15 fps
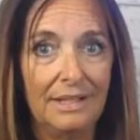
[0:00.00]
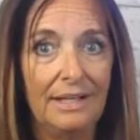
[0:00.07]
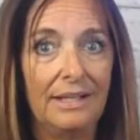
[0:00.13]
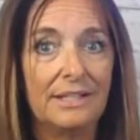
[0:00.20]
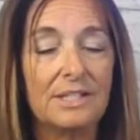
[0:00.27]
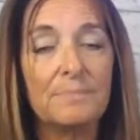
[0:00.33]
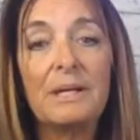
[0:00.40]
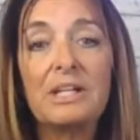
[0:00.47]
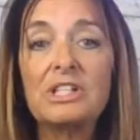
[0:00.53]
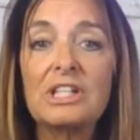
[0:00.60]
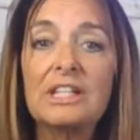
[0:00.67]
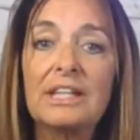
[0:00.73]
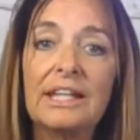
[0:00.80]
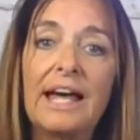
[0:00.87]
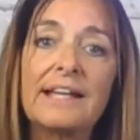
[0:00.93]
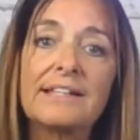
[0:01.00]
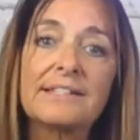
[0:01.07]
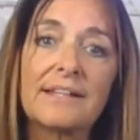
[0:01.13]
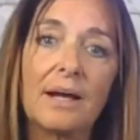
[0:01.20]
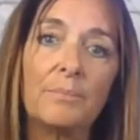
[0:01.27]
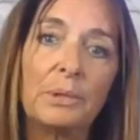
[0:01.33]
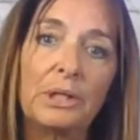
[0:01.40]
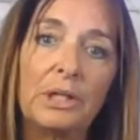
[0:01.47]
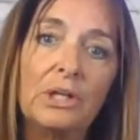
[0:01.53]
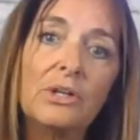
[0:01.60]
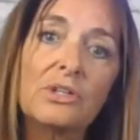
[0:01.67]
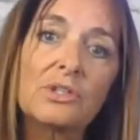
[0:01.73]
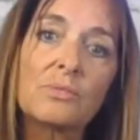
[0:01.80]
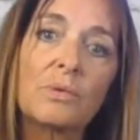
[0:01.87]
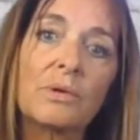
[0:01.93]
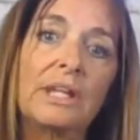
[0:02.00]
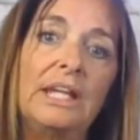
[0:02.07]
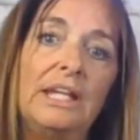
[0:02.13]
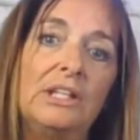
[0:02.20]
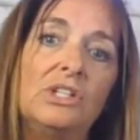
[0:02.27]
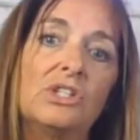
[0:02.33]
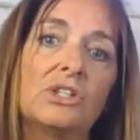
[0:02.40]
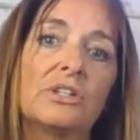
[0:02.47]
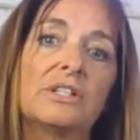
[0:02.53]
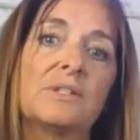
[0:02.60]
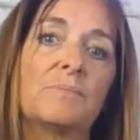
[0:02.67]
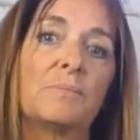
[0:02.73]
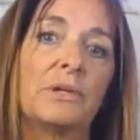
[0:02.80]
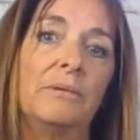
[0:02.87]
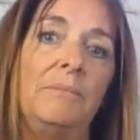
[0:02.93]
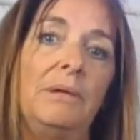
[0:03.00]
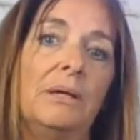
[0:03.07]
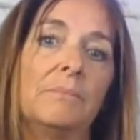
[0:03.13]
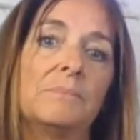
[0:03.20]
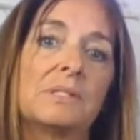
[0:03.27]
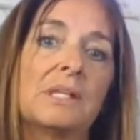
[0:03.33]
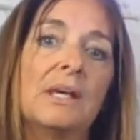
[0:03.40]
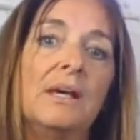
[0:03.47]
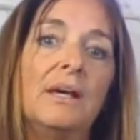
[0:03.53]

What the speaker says: and especially the last couple of years where the insurance premiums